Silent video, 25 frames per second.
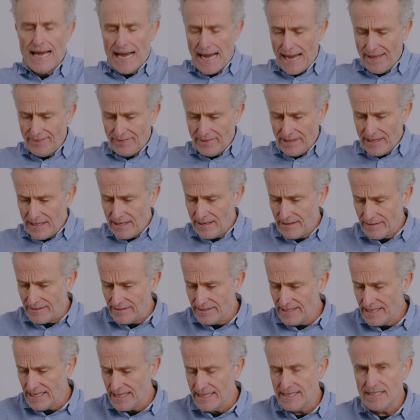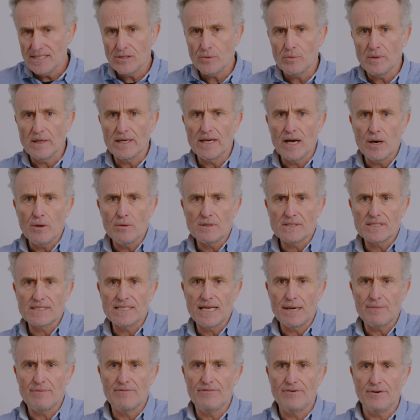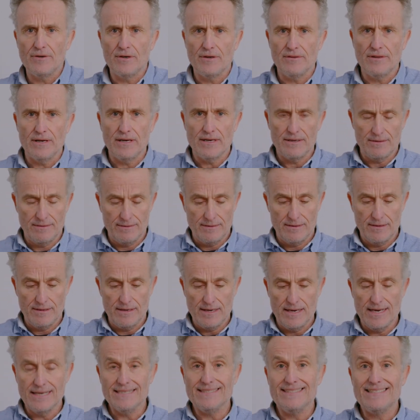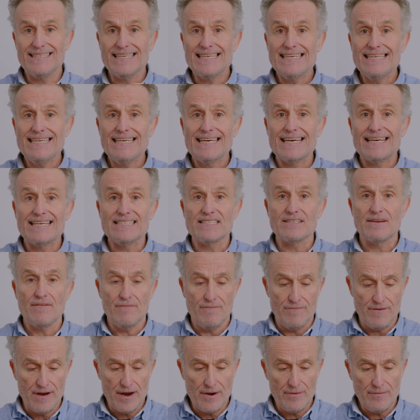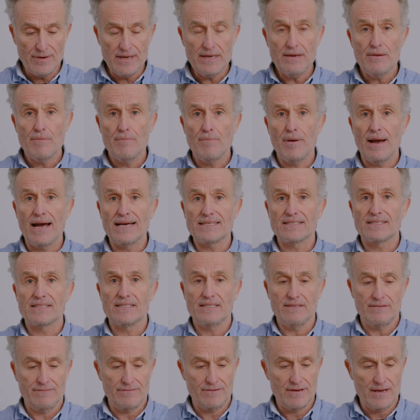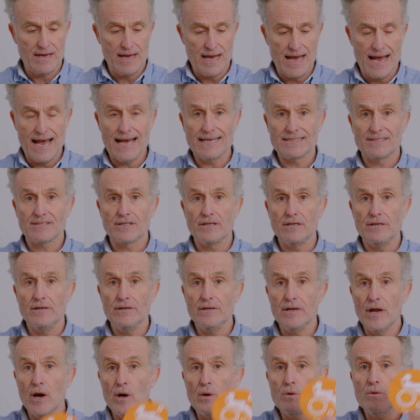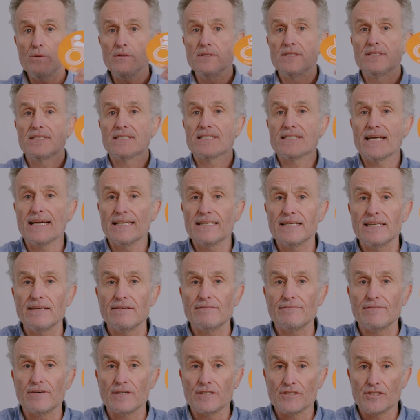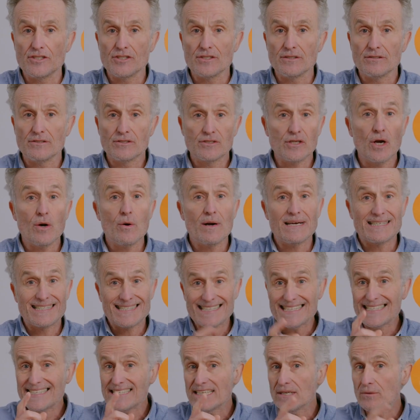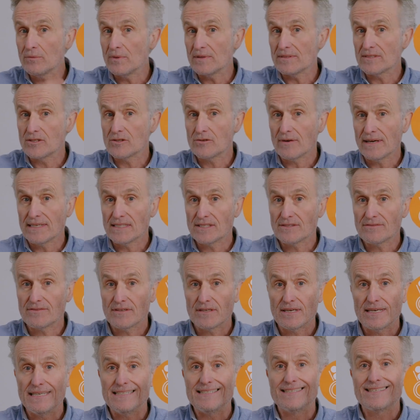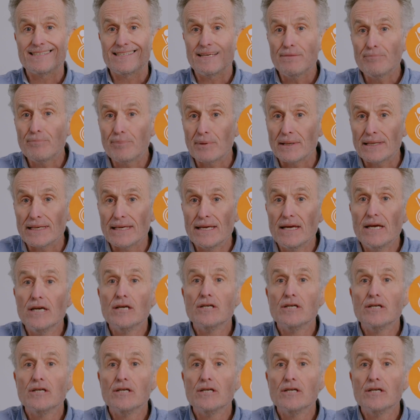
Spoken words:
At the D's we go a step further. A D is very passive, has no standing function, so assisting with the transfer is simply